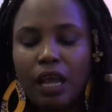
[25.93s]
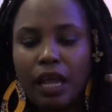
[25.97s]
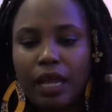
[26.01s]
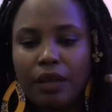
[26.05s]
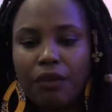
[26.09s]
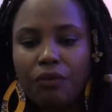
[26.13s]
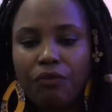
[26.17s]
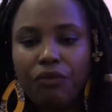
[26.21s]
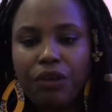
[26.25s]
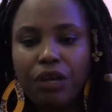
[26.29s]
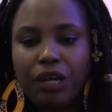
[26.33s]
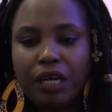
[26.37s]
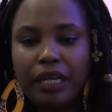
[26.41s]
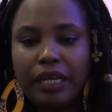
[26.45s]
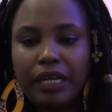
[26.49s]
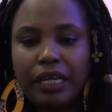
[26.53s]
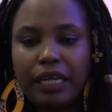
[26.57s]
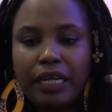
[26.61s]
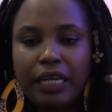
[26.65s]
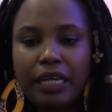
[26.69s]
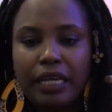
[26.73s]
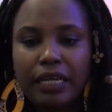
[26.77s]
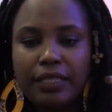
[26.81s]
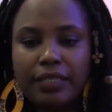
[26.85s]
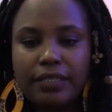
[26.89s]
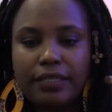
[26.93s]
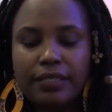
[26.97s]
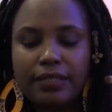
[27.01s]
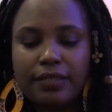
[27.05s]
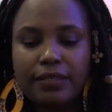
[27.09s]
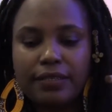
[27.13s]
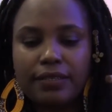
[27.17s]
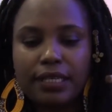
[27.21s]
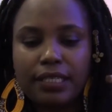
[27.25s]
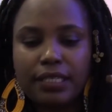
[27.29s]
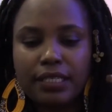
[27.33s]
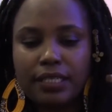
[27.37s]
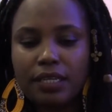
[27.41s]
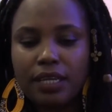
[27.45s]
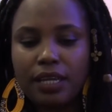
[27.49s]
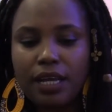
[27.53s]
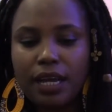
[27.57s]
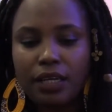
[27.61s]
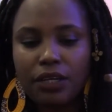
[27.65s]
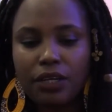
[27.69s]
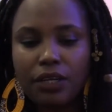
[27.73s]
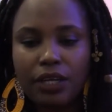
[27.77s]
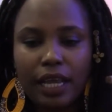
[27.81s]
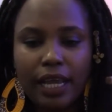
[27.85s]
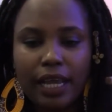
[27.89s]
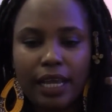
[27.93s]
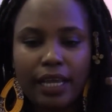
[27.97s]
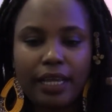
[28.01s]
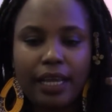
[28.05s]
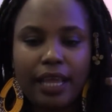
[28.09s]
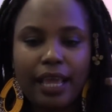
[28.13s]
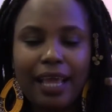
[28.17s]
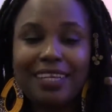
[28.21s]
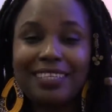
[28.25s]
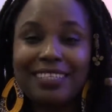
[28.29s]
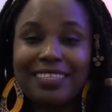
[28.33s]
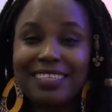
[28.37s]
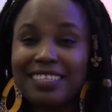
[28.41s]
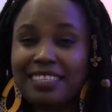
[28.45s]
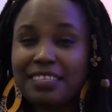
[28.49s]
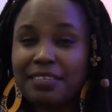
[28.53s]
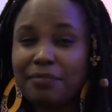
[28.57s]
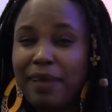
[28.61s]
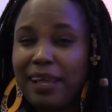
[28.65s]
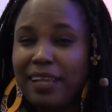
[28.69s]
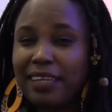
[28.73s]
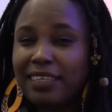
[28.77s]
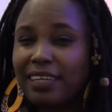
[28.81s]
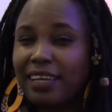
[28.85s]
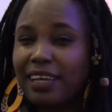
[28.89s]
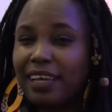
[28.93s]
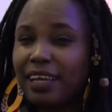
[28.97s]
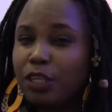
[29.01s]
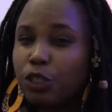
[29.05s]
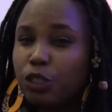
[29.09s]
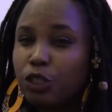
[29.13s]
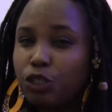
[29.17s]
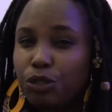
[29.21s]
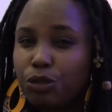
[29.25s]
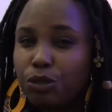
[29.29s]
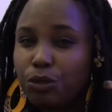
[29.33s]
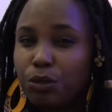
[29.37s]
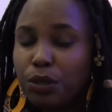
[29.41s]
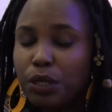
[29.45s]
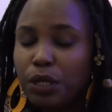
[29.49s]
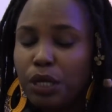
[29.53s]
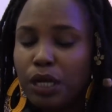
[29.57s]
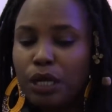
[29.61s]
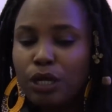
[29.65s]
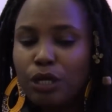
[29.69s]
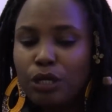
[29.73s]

And really, it's it's an underlying and systematic issue.